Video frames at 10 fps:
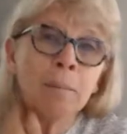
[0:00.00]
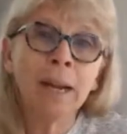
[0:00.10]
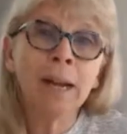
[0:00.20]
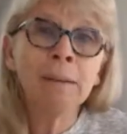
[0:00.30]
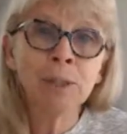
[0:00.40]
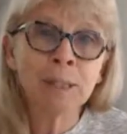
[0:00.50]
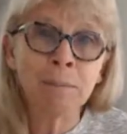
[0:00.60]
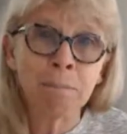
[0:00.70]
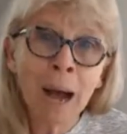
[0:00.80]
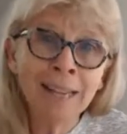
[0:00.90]
but I'm
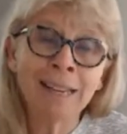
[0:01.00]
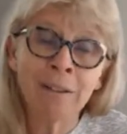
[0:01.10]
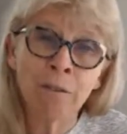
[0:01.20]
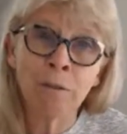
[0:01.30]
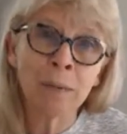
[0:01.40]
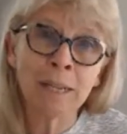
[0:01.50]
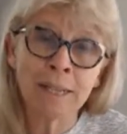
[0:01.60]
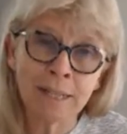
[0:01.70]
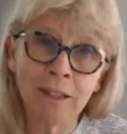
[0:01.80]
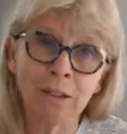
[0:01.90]
just buying for
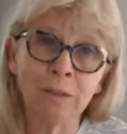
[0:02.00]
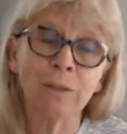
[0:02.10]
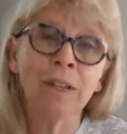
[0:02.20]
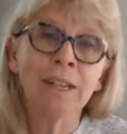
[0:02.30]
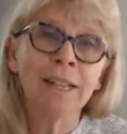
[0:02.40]
myself,